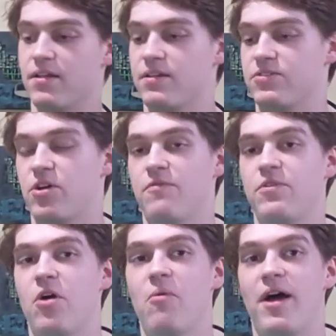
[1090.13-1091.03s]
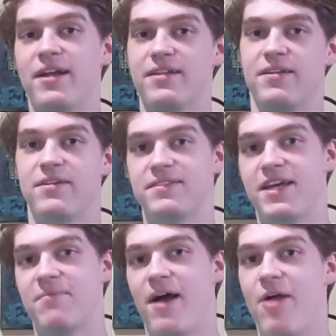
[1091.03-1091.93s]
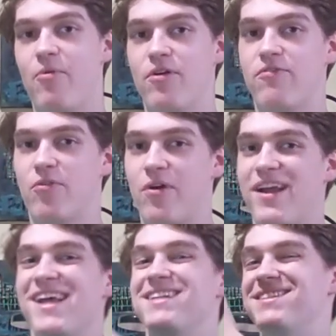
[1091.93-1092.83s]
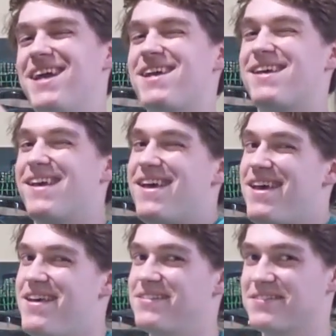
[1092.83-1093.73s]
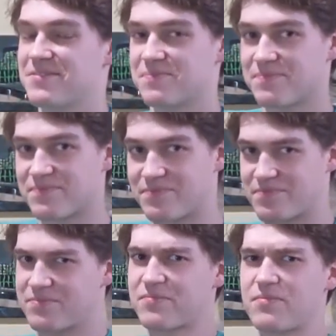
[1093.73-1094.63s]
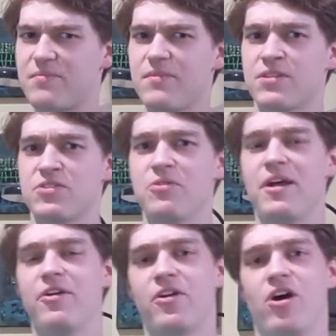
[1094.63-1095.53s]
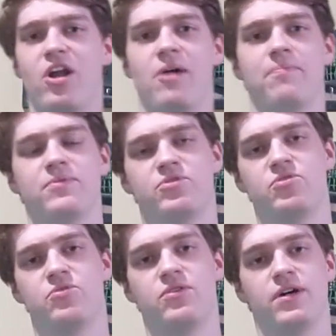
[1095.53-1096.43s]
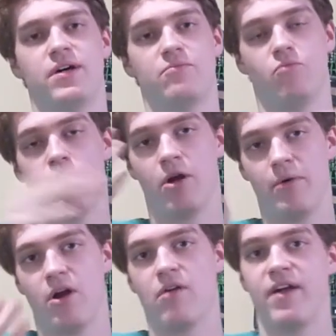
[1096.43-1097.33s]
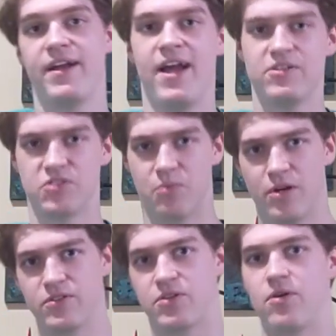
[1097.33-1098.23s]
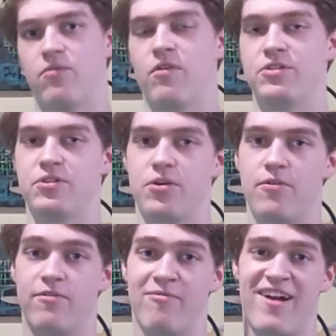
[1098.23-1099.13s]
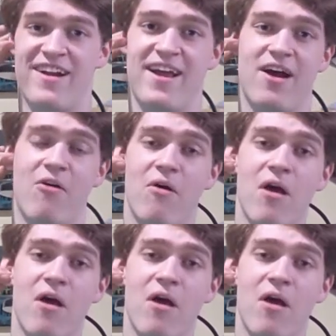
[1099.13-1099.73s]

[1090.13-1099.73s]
So if you don't want to take my word for it, take his. So now you're caught up to where we are right now. So where does Russia go from right now?